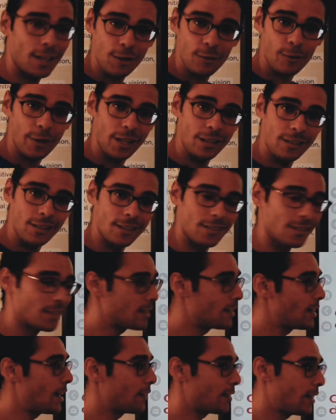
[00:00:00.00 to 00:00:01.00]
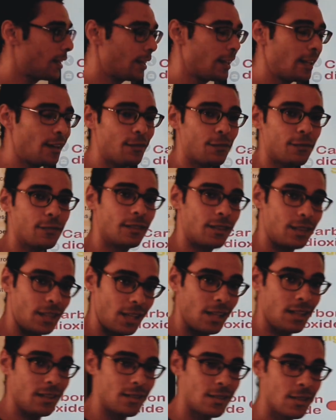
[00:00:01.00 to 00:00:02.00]
ingredients that the leaf
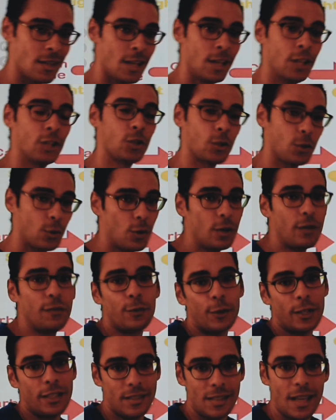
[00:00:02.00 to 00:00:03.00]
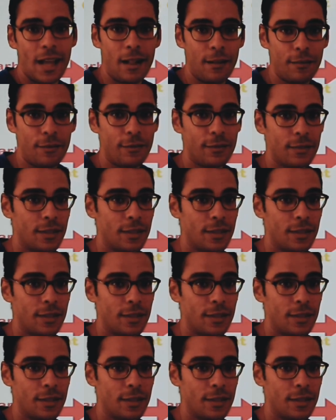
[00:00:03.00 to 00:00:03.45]
needs to cook for itself.